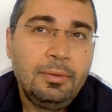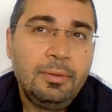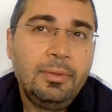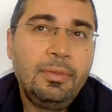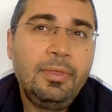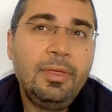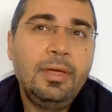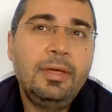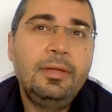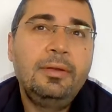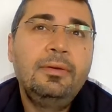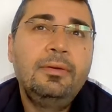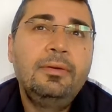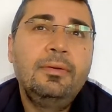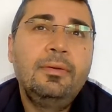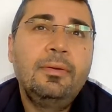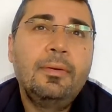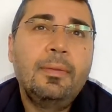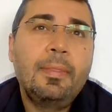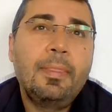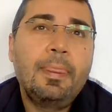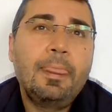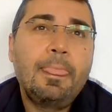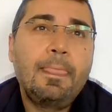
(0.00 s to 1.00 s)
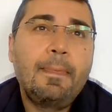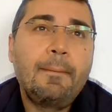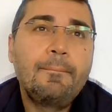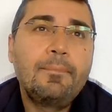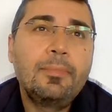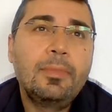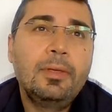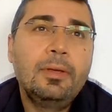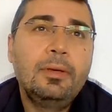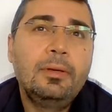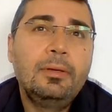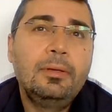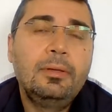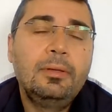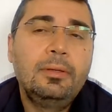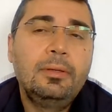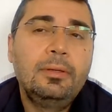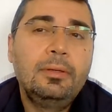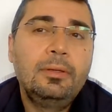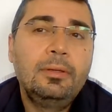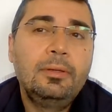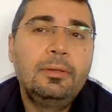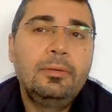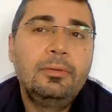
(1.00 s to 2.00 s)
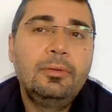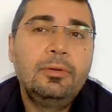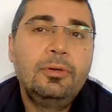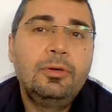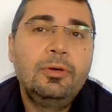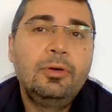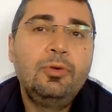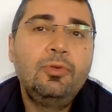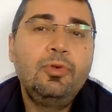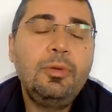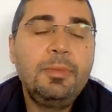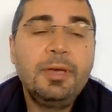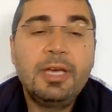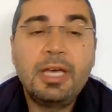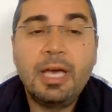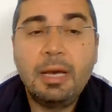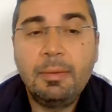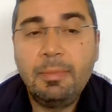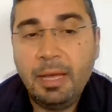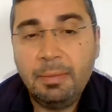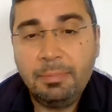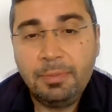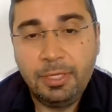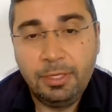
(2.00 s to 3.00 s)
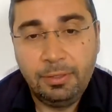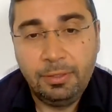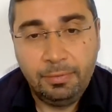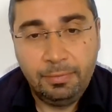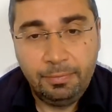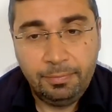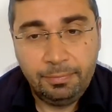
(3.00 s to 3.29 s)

then we become happy.